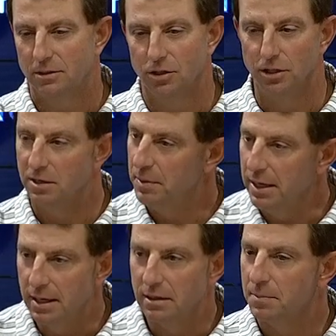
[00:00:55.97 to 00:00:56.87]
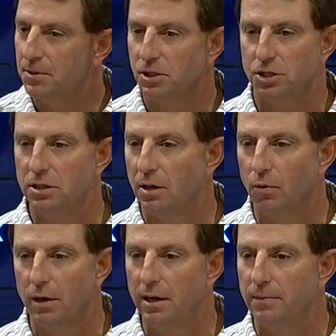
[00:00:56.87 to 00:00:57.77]
good to be in the position that
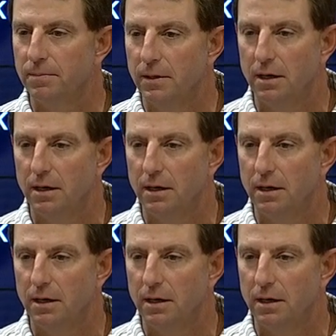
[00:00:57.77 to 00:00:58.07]
we're in,